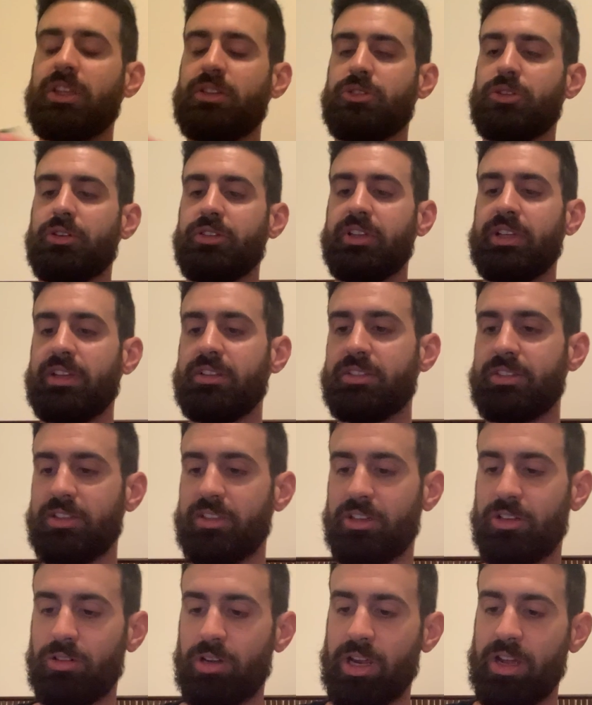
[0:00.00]
drilling into
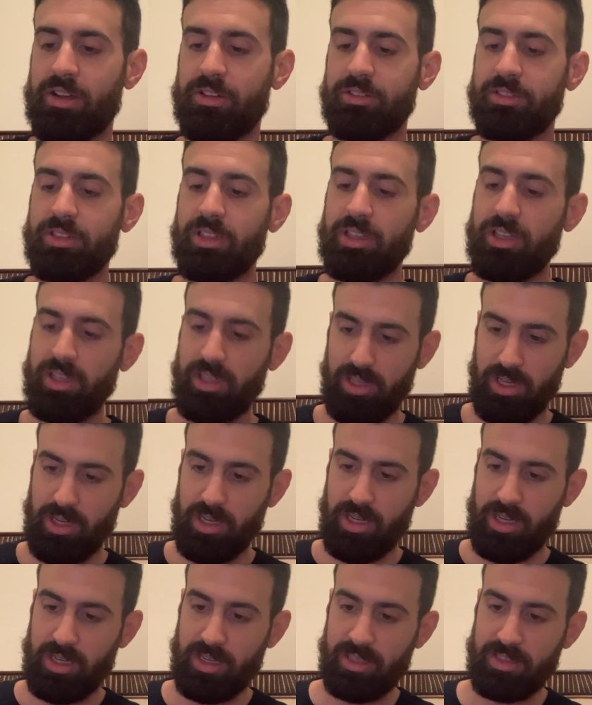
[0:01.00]
the ground.
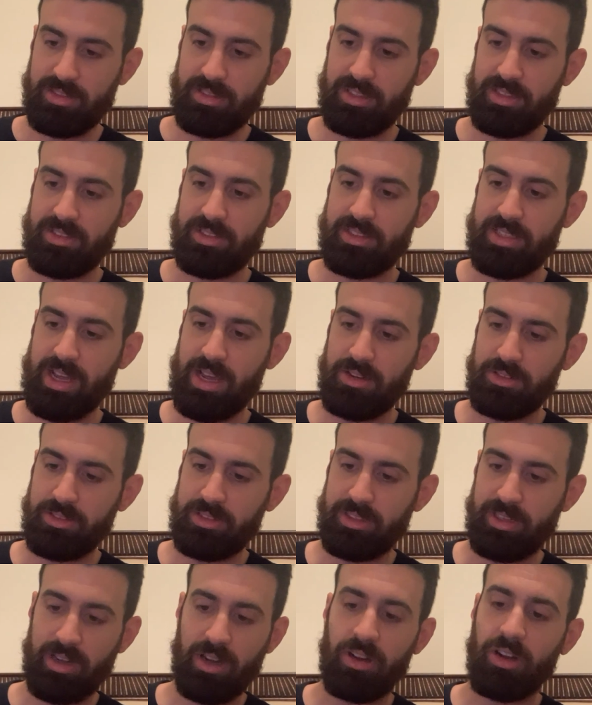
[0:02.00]
And it says
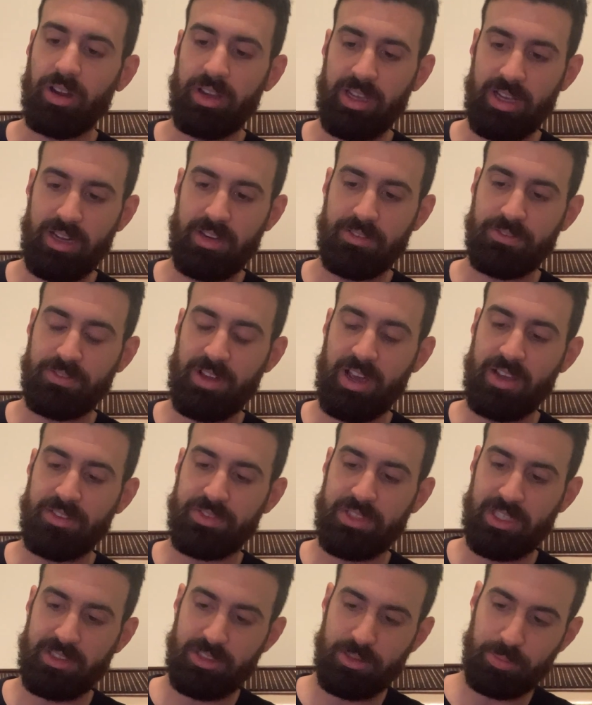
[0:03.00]
sounds that are 85
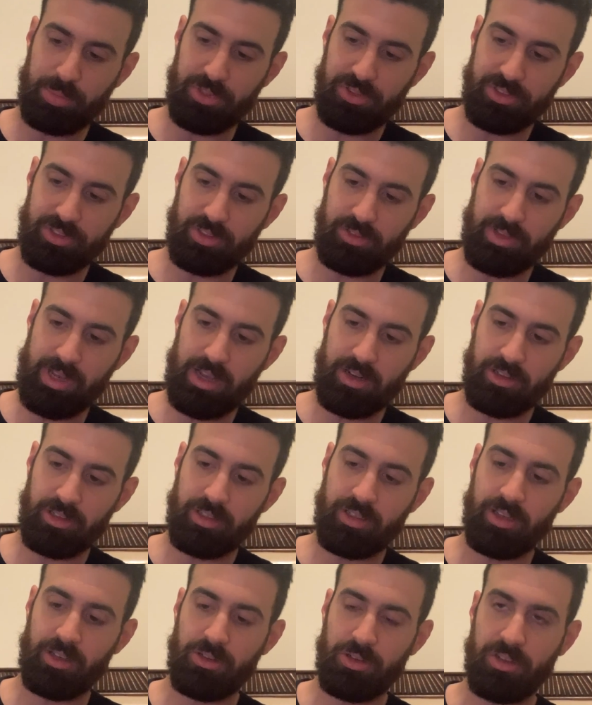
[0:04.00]
decibels or louder
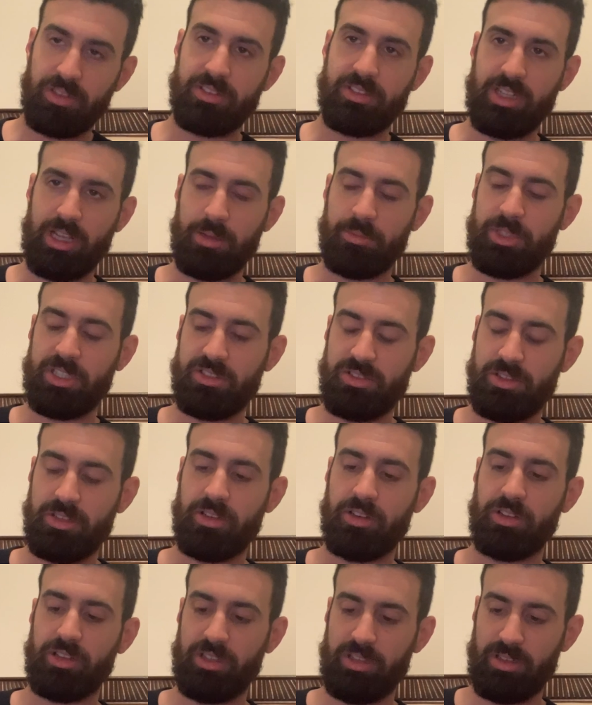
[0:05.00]
can cause damage to
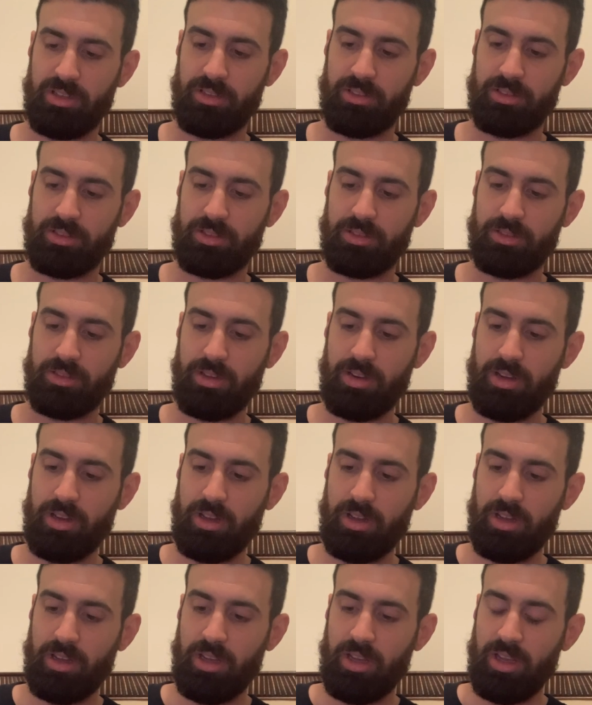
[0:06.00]
your ears.
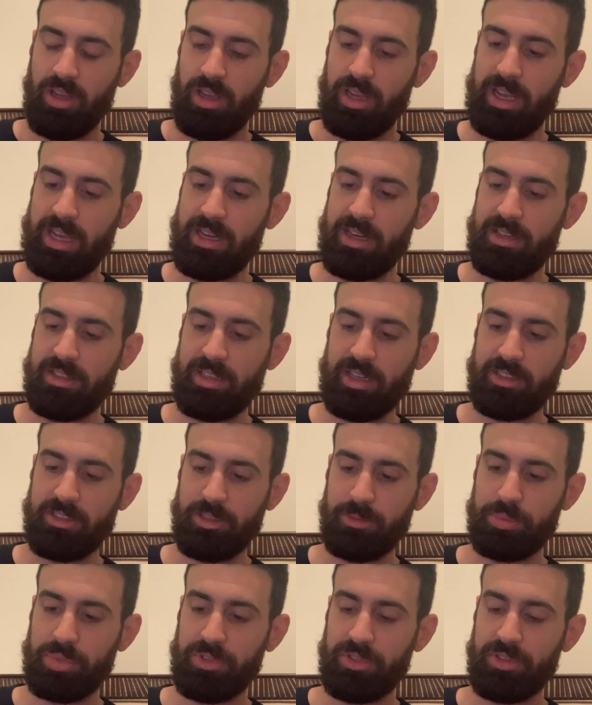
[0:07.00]
80
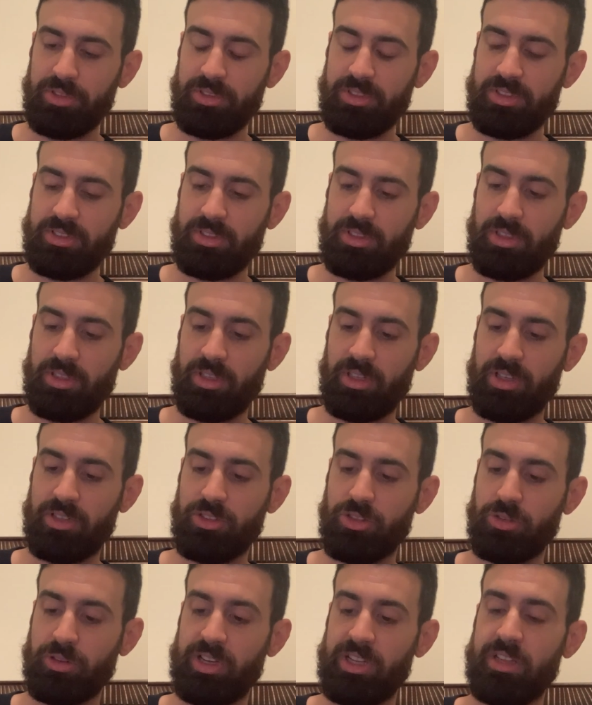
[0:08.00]
decibels,
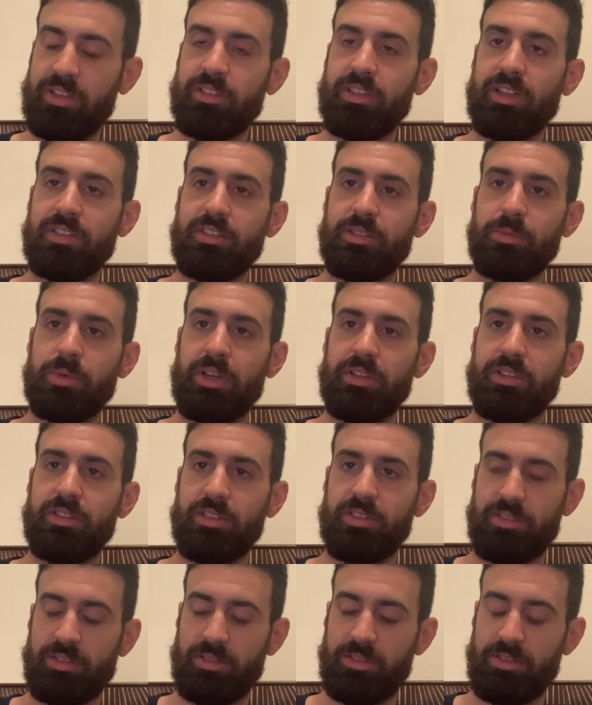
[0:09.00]
train, that's about
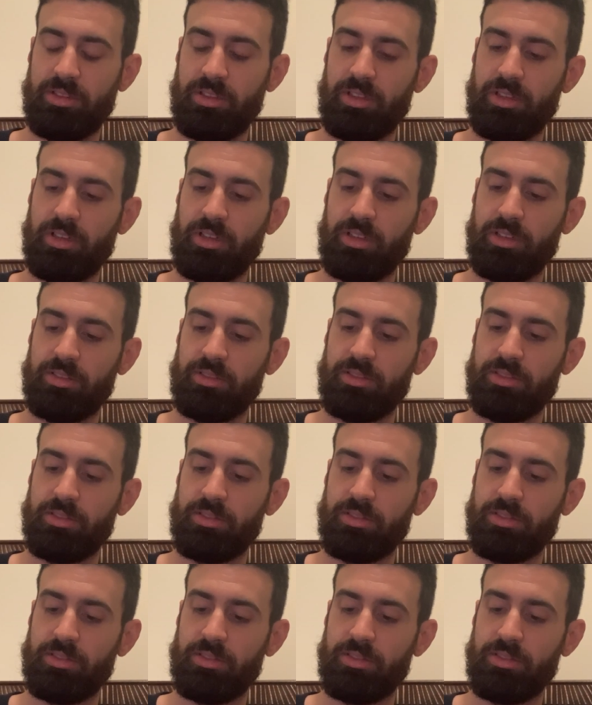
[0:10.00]
the